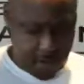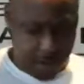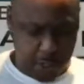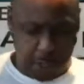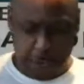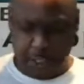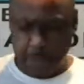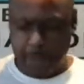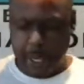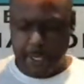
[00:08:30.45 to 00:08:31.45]

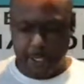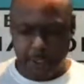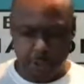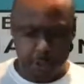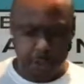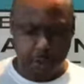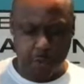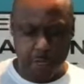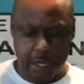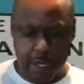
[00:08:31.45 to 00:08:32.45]
100% polyester
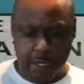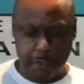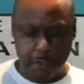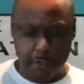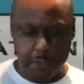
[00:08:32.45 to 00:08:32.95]
shirt. I'm going